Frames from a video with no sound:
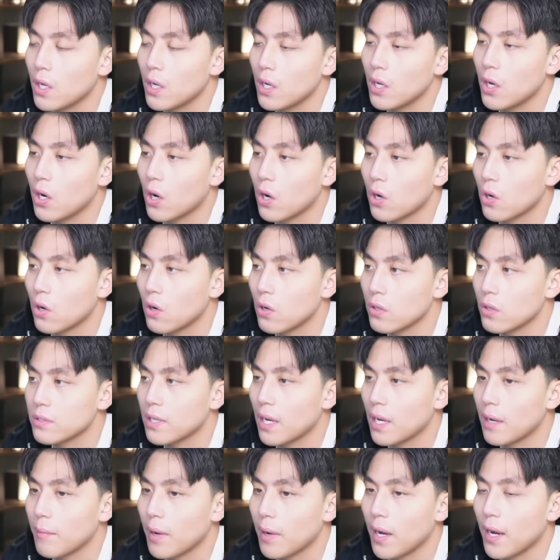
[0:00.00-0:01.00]
our
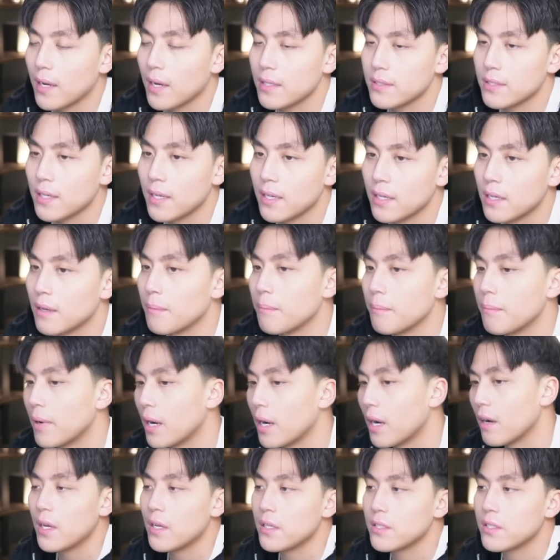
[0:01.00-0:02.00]
all-time highs and
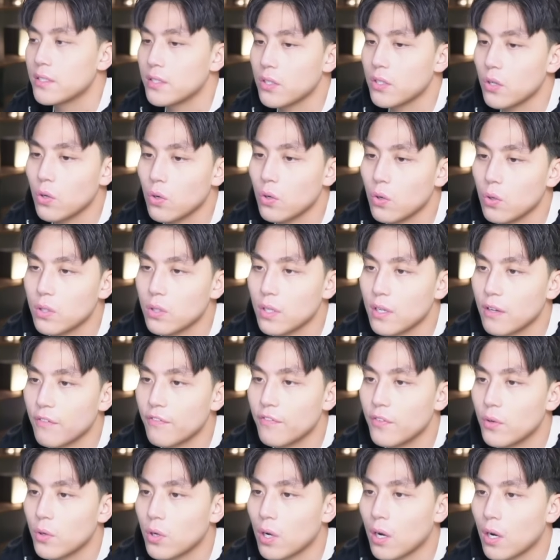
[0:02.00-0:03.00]
above. Still holding a
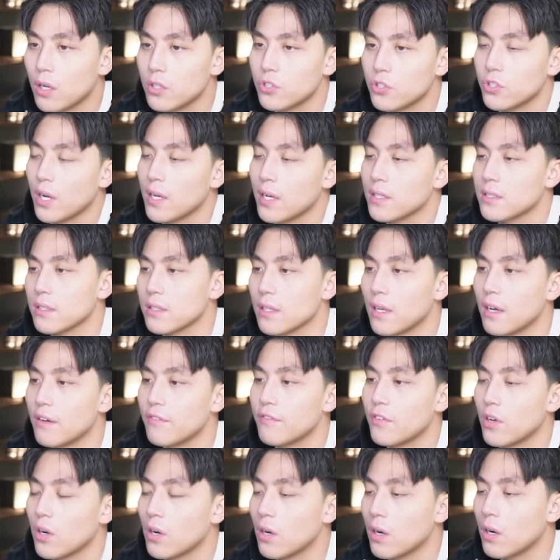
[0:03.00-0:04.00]
few contracts
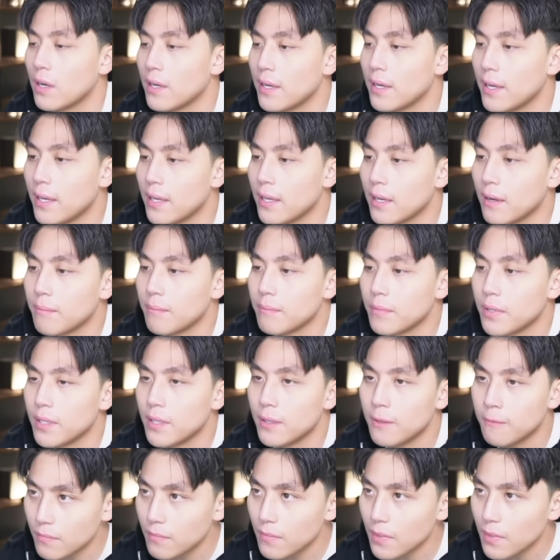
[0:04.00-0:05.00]
left on
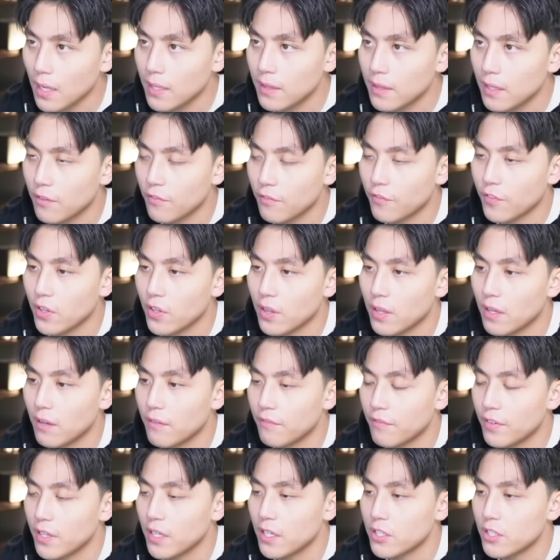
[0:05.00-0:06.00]
AMD. And then for the
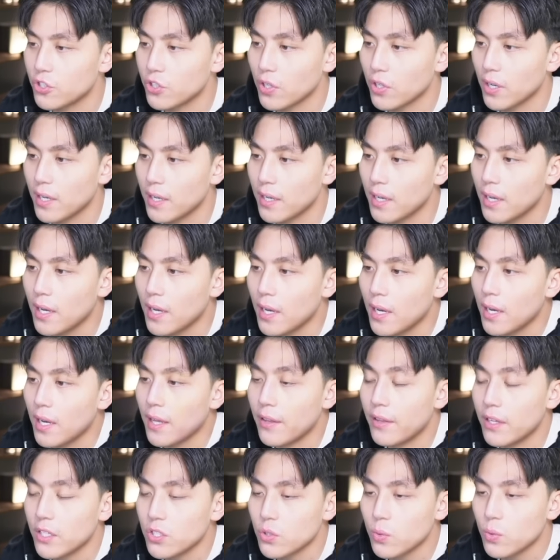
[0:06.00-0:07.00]
Nvidia trade,
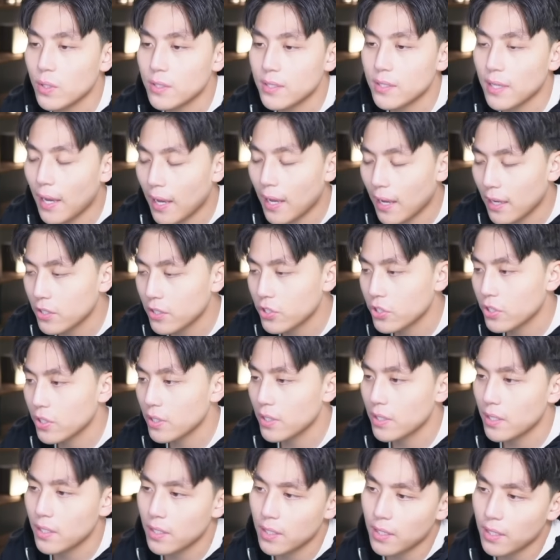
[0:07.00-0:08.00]
this was
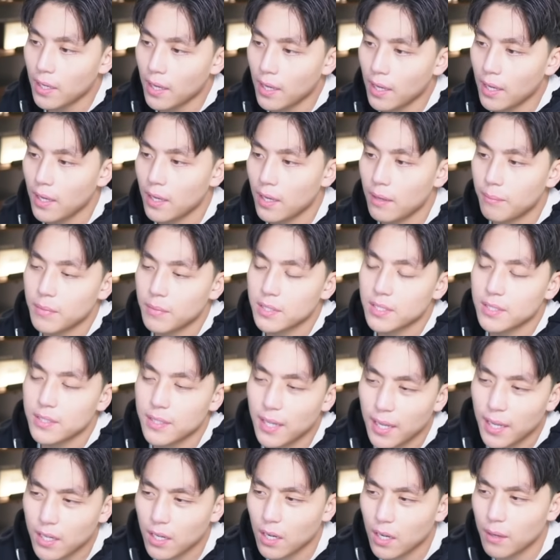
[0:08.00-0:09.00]
actually a
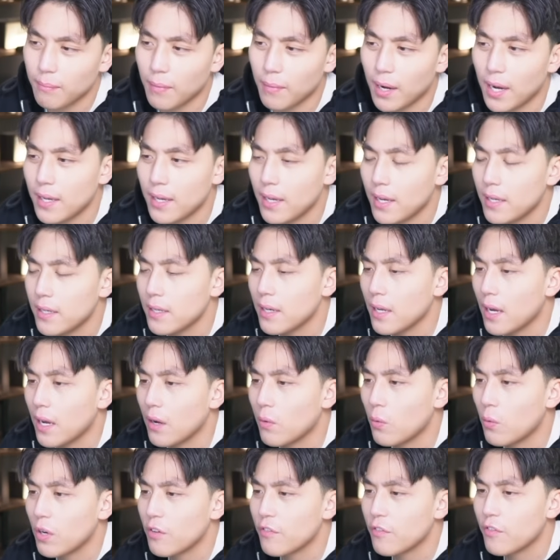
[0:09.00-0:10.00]
mistake on my end. I
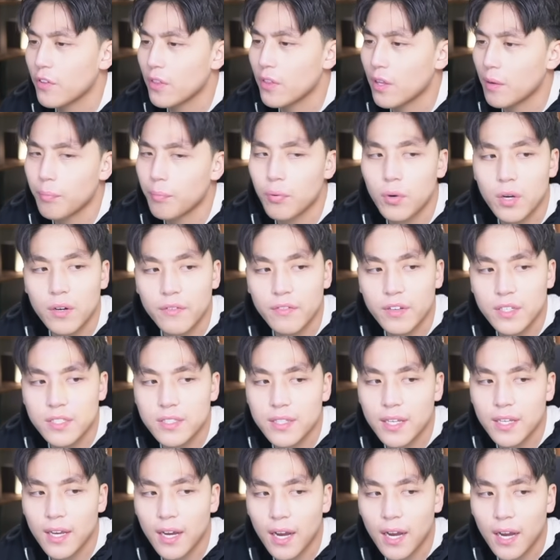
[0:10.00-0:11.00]
went for the previous
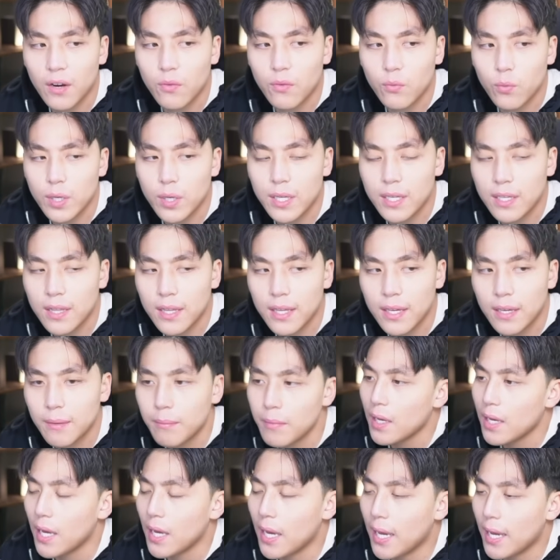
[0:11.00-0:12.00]
day high reclaim
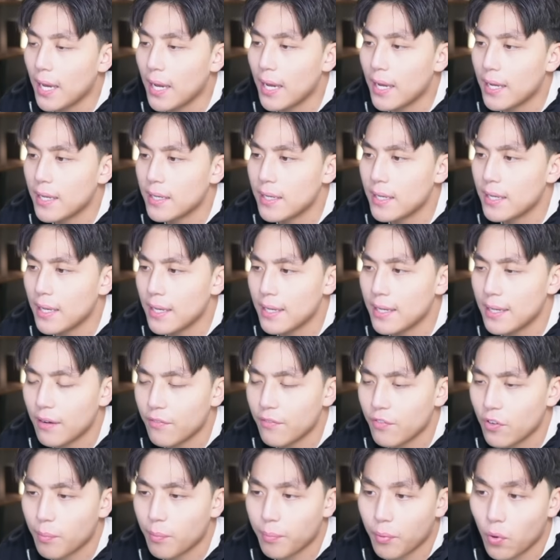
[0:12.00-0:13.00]
and it
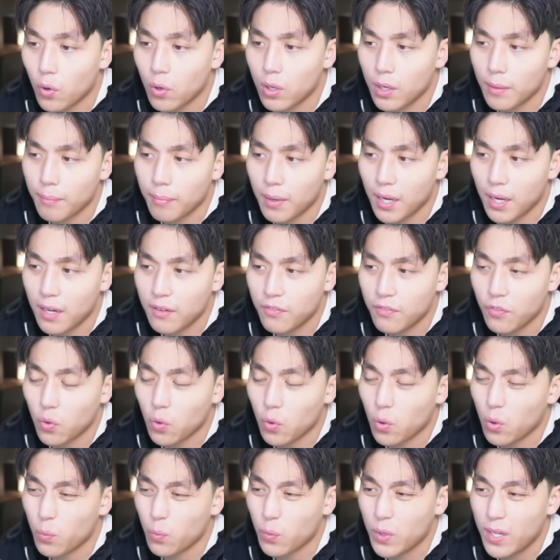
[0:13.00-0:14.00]
never broke above
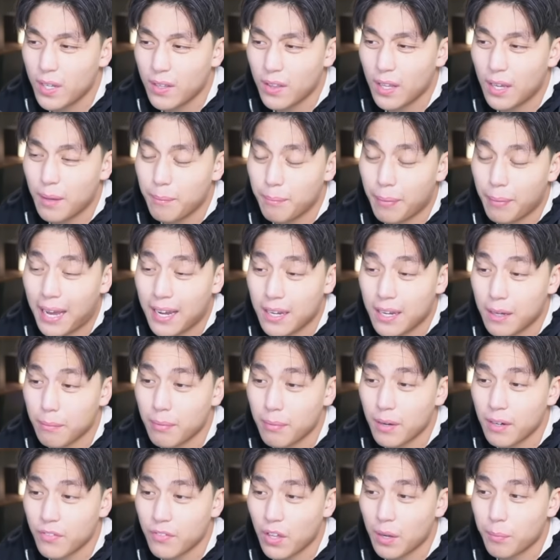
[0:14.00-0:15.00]
or reclaimed back
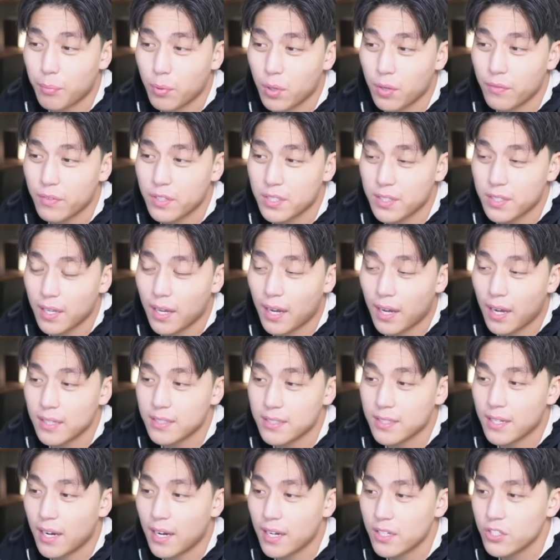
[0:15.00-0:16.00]
above that previous day
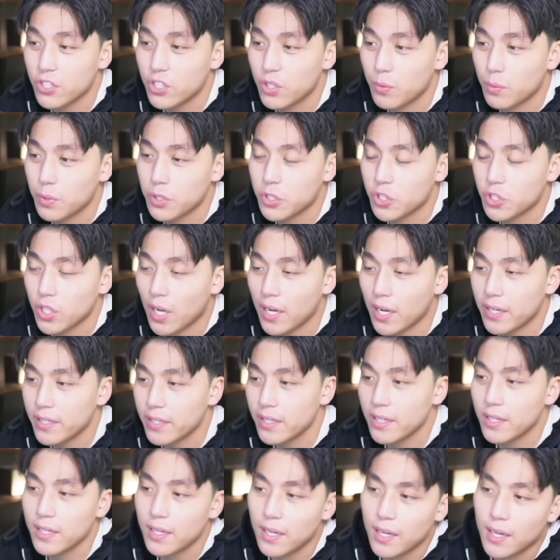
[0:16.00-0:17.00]
highs and actually
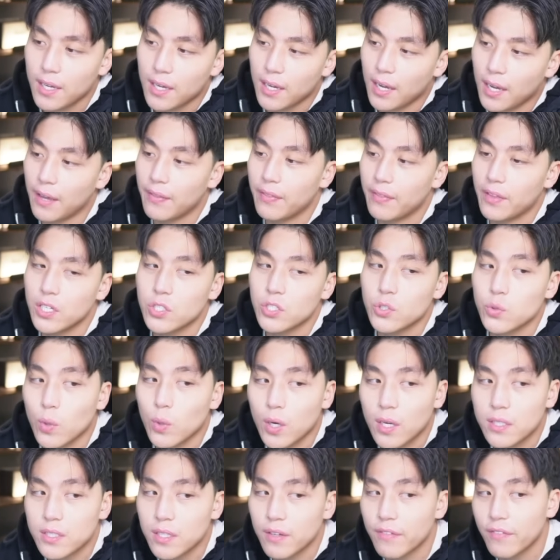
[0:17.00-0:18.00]
rejected. And this
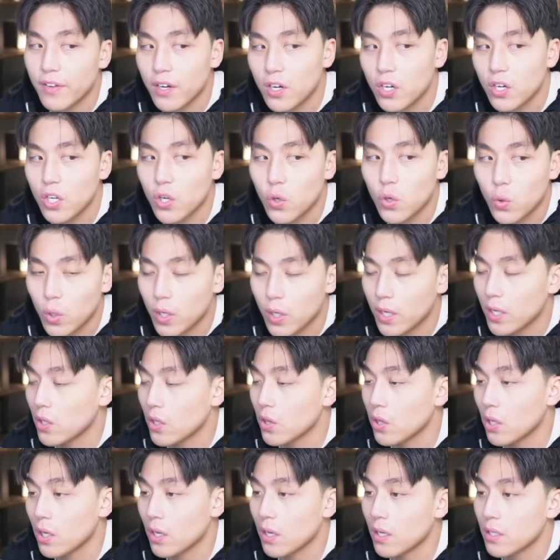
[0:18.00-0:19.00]
was a very quick
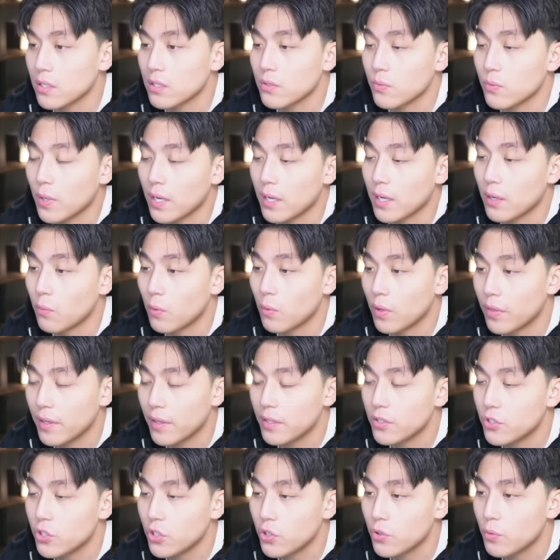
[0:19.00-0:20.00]
loss, right?
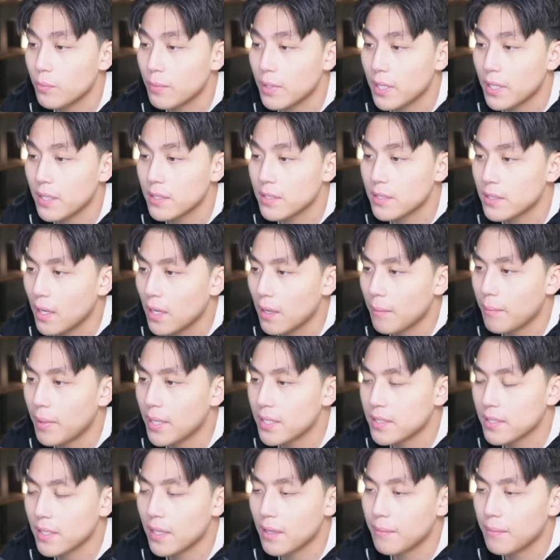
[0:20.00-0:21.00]
Within 2 minutes,
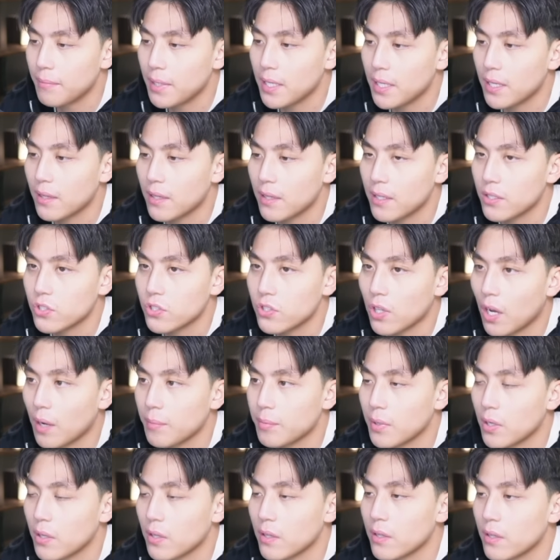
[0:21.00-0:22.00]
basically immediately
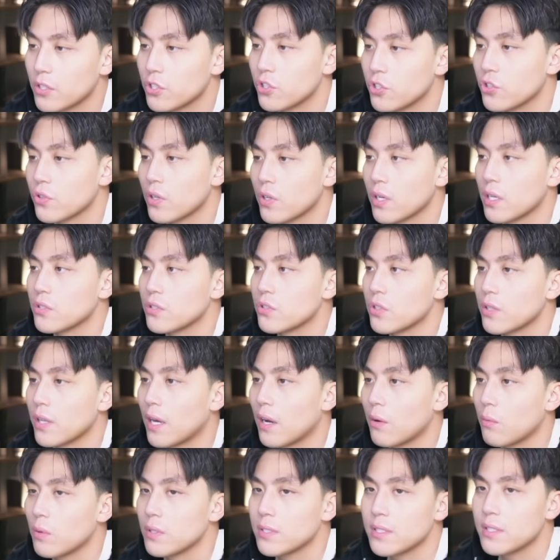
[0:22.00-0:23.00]
stopped out of this trade. So
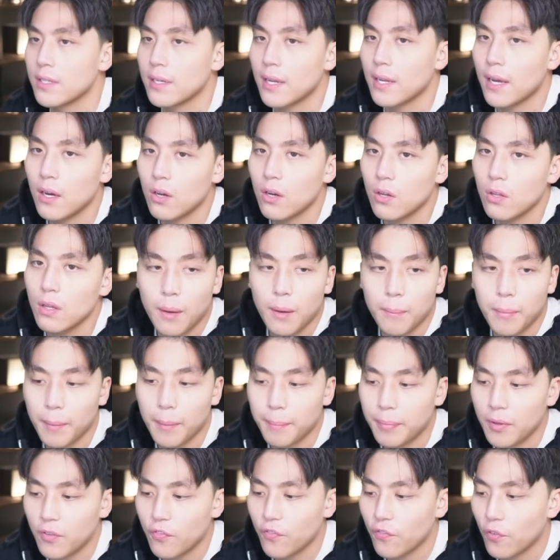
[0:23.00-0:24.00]
that was an L.
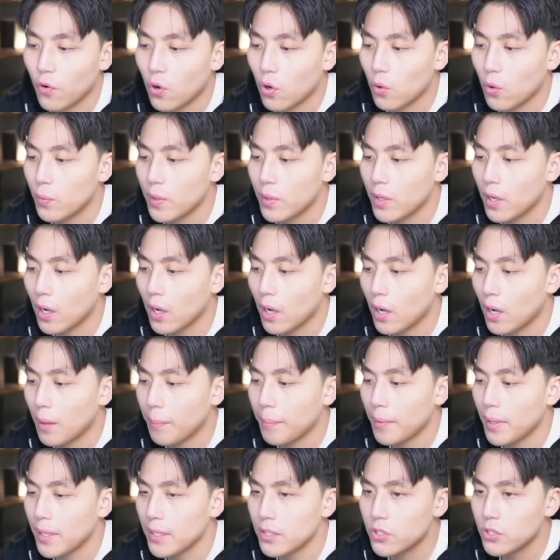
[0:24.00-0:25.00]
But before we
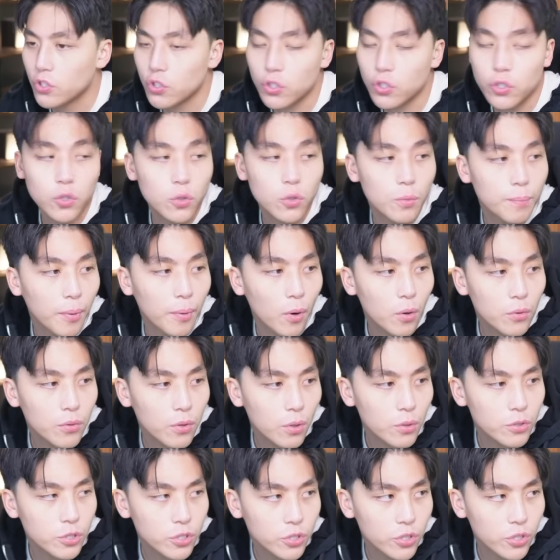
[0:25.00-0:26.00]
hop into both
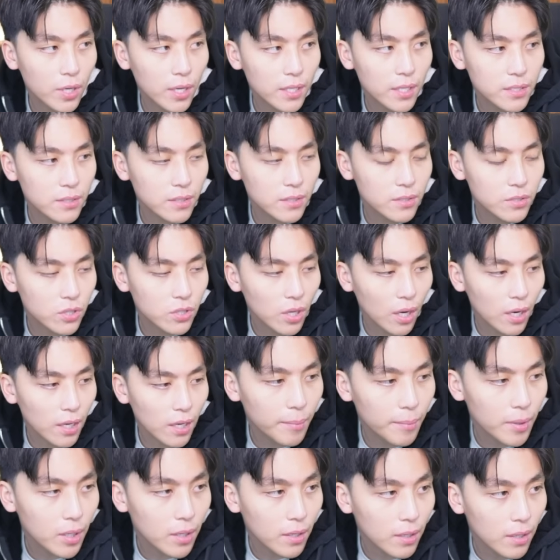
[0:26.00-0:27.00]
those trades, let's talk
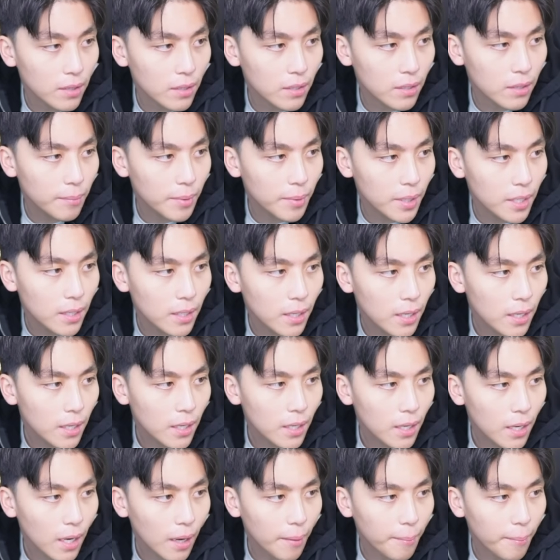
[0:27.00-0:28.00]
it a little bit
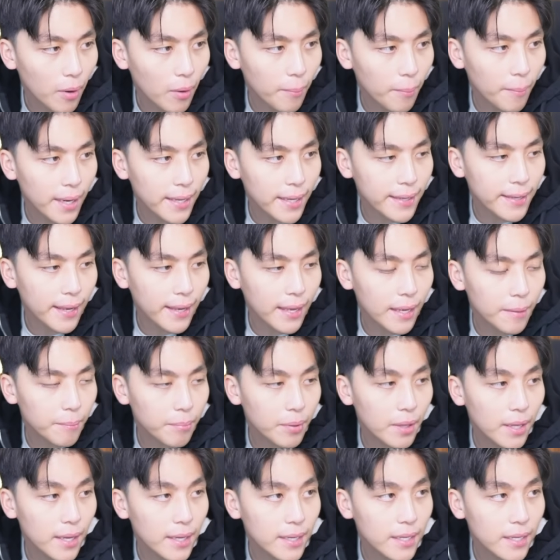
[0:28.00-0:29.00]
about my game
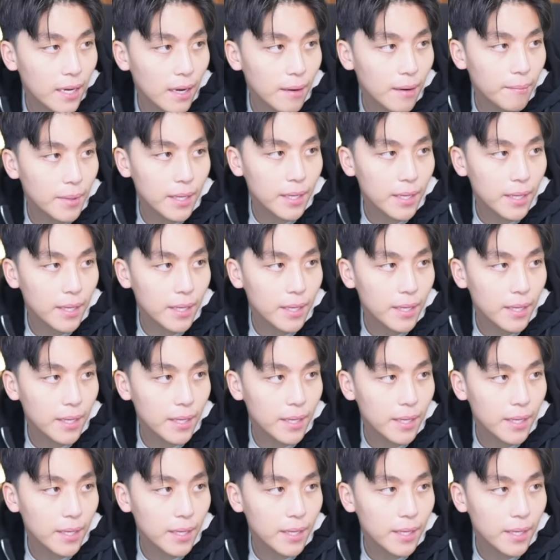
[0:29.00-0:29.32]
plan coming